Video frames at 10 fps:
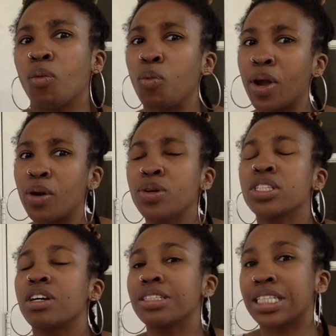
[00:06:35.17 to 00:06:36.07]
Where was
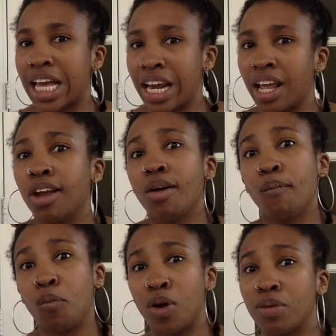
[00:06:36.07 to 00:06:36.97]
our setting?
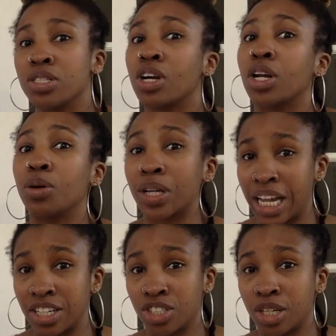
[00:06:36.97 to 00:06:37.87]
Where is our
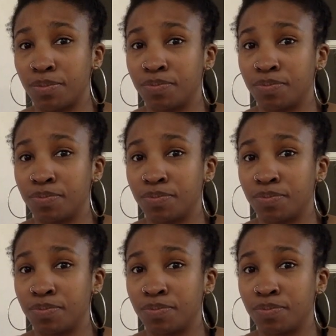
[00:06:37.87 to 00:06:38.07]
location?